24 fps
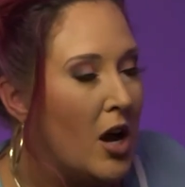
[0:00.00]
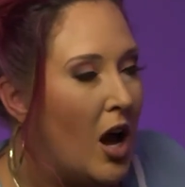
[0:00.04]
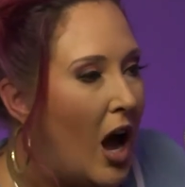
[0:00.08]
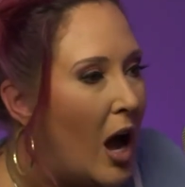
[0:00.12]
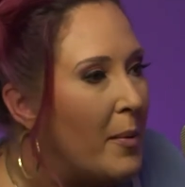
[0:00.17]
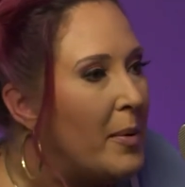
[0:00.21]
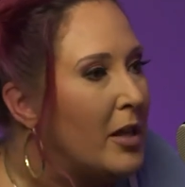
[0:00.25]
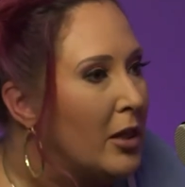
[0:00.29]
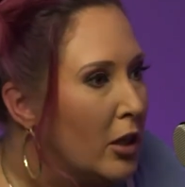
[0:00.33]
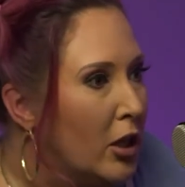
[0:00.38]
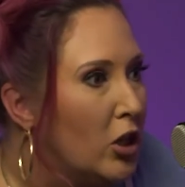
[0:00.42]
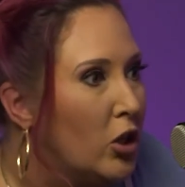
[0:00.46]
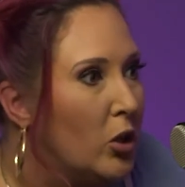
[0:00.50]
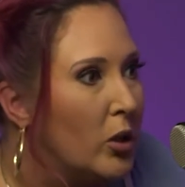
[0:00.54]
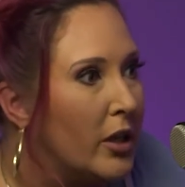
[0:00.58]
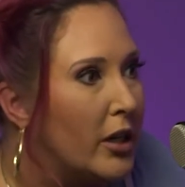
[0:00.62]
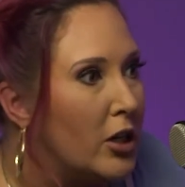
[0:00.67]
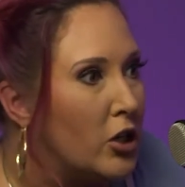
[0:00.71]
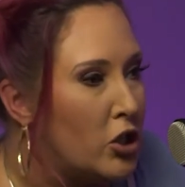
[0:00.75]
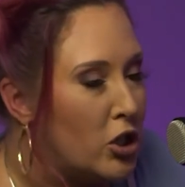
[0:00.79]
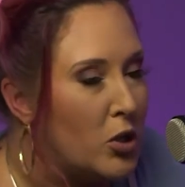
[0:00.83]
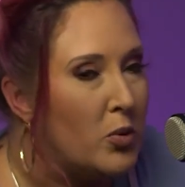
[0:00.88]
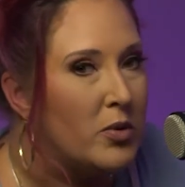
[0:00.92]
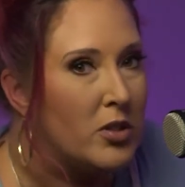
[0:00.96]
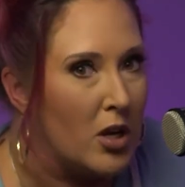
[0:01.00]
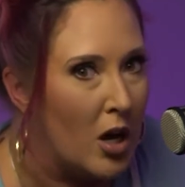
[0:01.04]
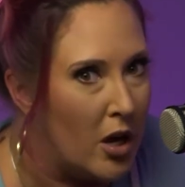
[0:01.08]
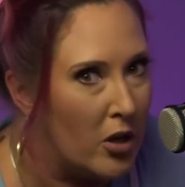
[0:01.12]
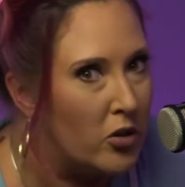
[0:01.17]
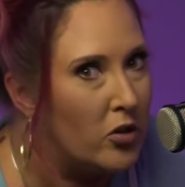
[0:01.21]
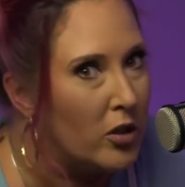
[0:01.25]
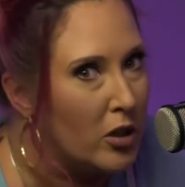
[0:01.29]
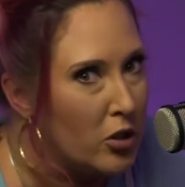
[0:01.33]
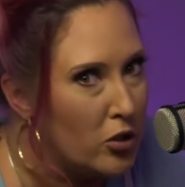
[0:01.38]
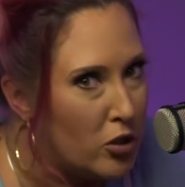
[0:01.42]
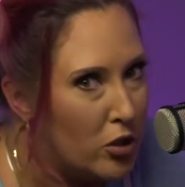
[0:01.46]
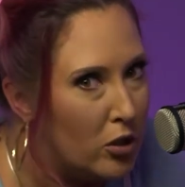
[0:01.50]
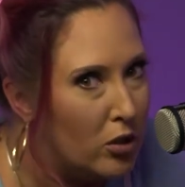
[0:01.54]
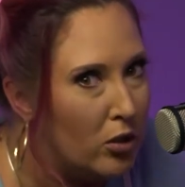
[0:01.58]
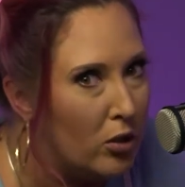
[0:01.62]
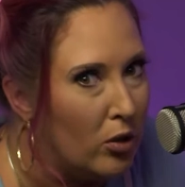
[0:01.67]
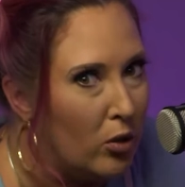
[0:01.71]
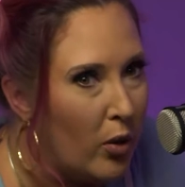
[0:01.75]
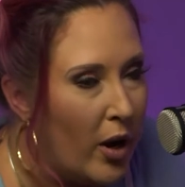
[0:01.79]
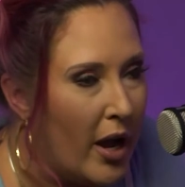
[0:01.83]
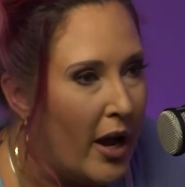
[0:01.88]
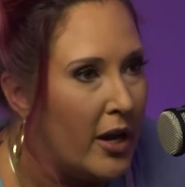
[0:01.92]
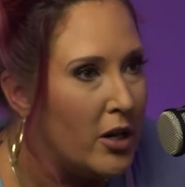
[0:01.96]
I mean, literally, she was
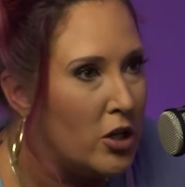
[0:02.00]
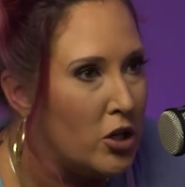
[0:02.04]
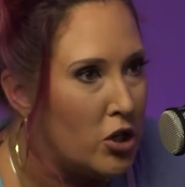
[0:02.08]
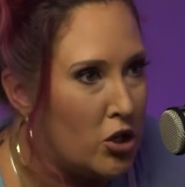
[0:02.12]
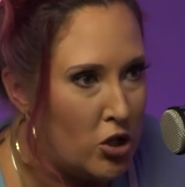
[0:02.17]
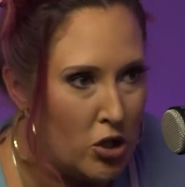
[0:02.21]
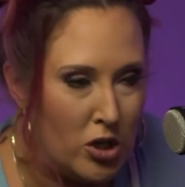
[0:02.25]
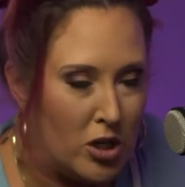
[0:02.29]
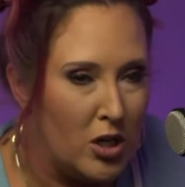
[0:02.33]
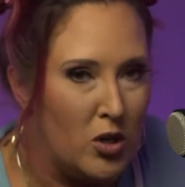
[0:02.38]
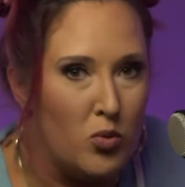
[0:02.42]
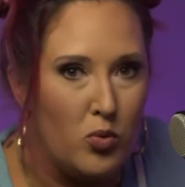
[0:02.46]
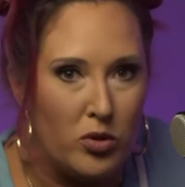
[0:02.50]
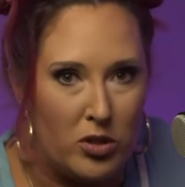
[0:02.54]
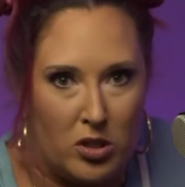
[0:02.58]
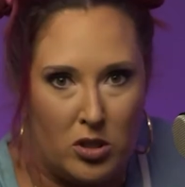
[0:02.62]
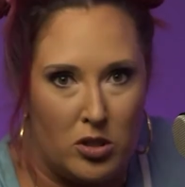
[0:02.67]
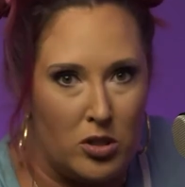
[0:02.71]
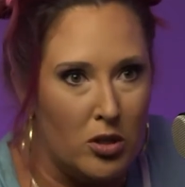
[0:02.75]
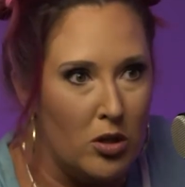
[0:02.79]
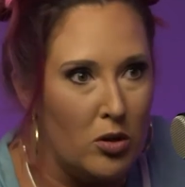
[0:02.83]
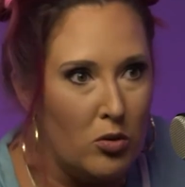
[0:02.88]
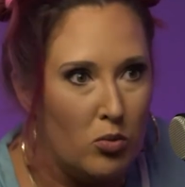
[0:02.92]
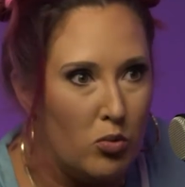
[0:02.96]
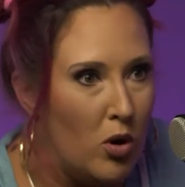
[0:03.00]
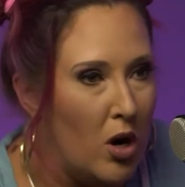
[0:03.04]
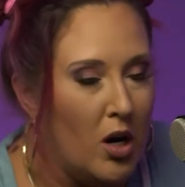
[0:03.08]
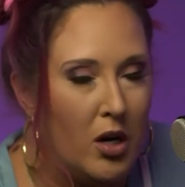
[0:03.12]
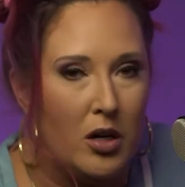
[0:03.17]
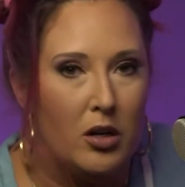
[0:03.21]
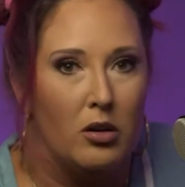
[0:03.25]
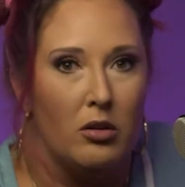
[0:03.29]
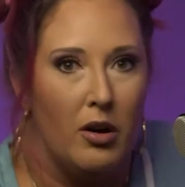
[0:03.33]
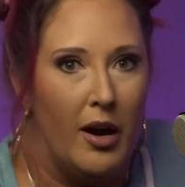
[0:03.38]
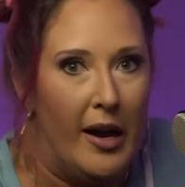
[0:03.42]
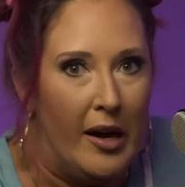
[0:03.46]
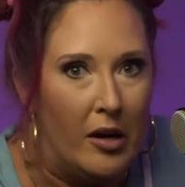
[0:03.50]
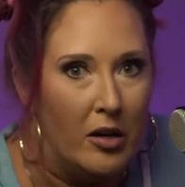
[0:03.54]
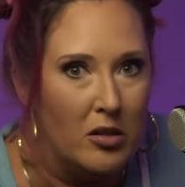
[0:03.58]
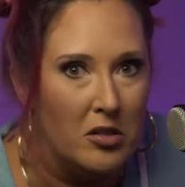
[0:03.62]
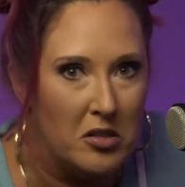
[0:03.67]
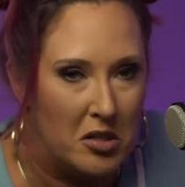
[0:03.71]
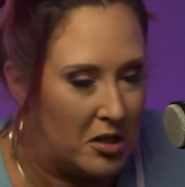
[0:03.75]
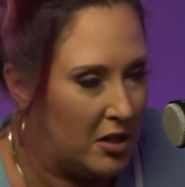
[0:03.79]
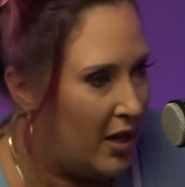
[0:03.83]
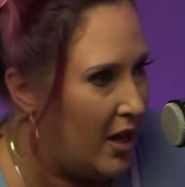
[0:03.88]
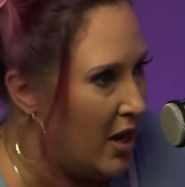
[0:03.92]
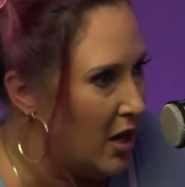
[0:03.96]
102 and she was still walking
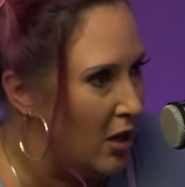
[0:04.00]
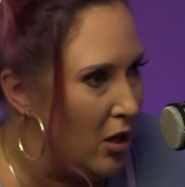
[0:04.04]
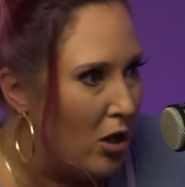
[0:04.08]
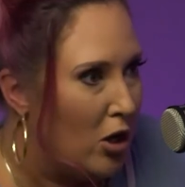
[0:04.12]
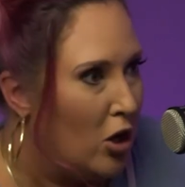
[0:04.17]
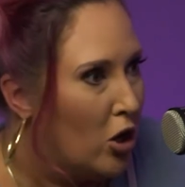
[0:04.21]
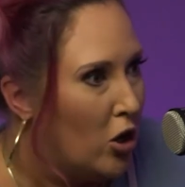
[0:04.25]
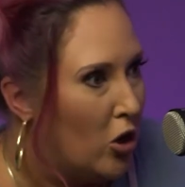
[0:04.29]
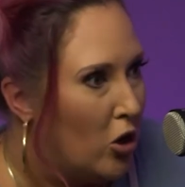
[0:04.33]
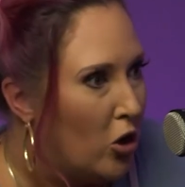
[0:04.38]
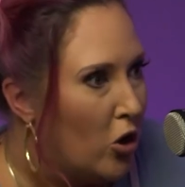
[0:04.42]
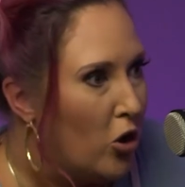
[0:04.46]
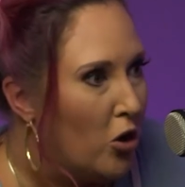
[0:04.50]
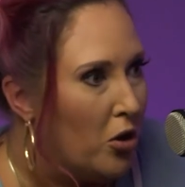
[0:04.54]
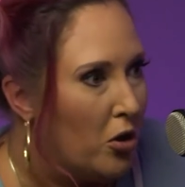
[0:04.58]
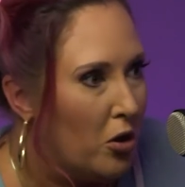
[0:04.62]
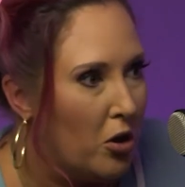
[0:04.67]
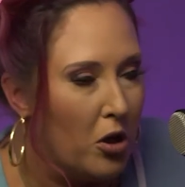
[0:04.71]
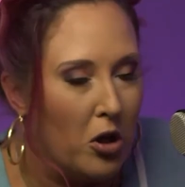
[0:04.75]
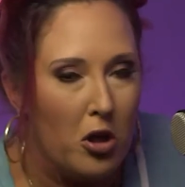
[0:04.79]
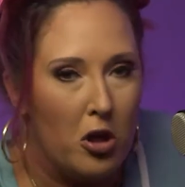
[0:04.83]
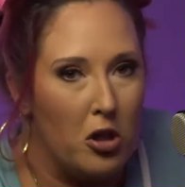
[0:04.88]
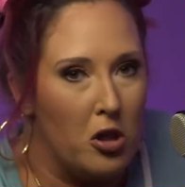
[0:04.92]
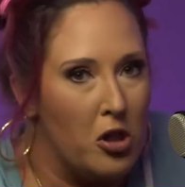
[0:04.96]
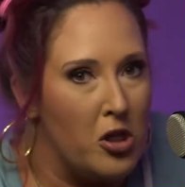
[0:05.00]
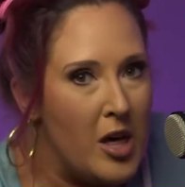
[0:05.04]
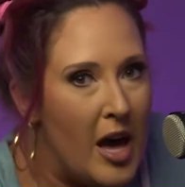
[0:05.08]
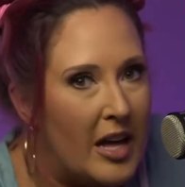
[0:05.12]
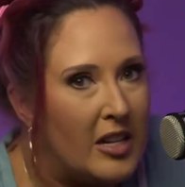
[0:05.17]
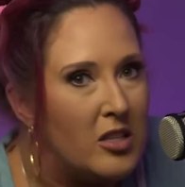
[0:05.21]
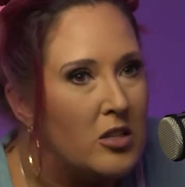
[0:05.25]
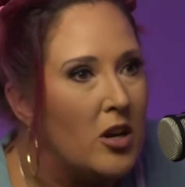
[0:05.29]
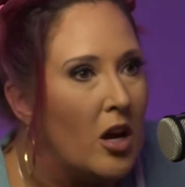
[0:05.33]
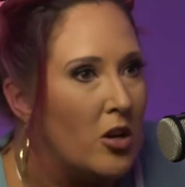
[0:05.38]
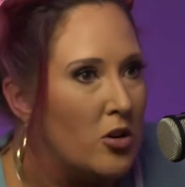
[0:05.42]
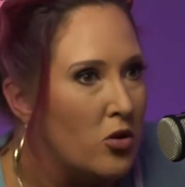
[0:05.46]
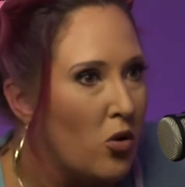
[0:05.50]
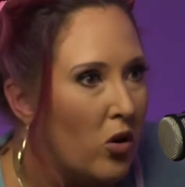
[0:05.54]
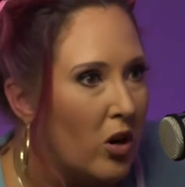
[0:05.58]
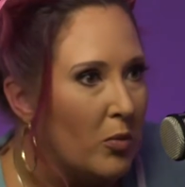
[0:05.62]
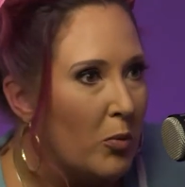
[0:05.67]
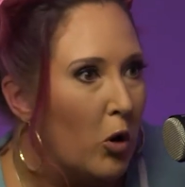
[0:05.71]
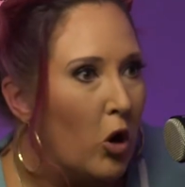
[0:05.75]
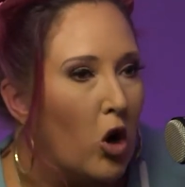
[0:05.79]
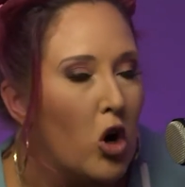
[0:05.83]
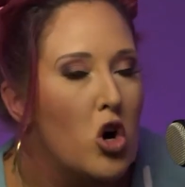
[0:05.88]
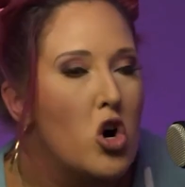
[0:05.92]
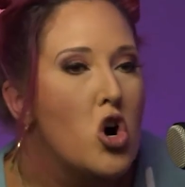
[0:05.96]
around. Like, that's not
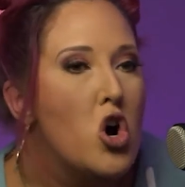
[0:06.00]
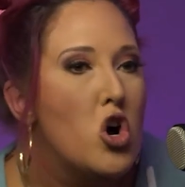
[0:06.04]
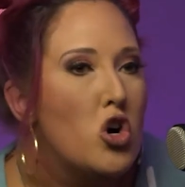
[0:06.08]
normal.